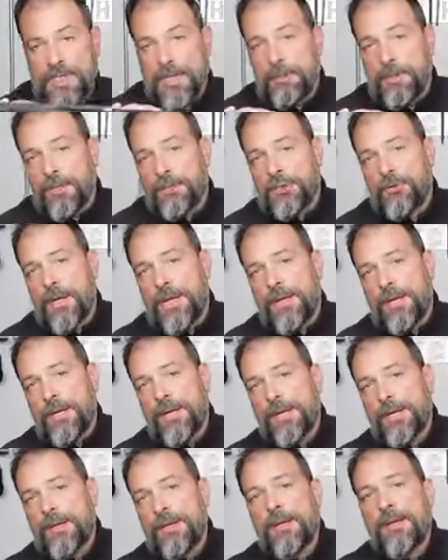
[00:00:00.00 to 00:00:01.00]
able to trade it
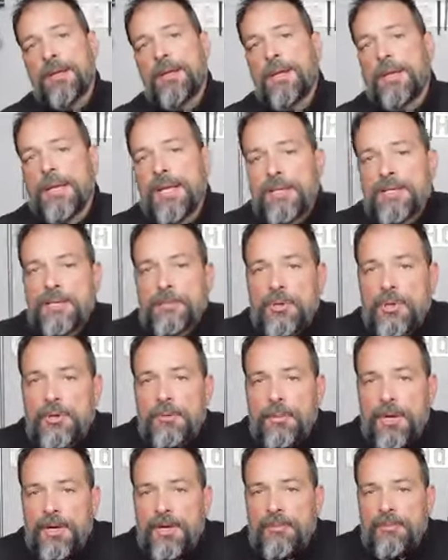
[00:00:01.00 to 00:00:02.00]
in, get some good
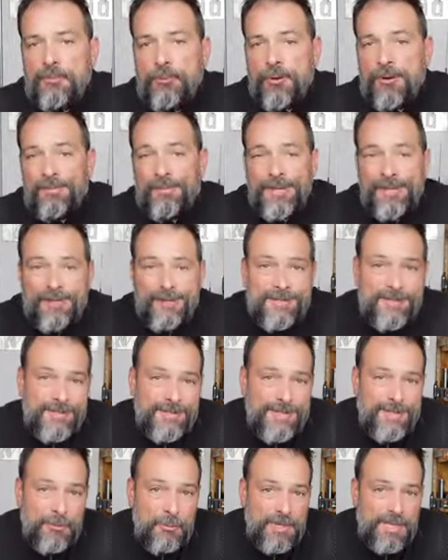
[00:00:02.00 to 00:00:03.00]
money for it because
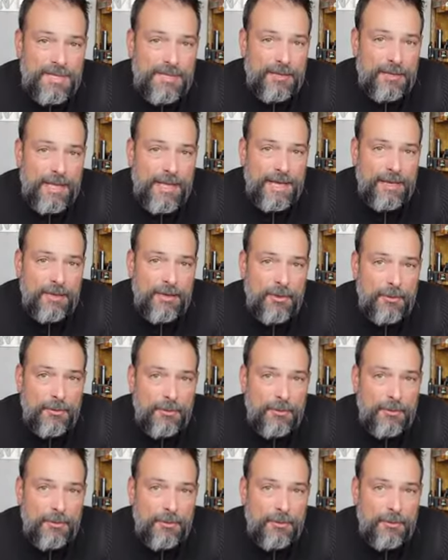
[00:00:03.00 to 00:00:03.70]
it was still like new.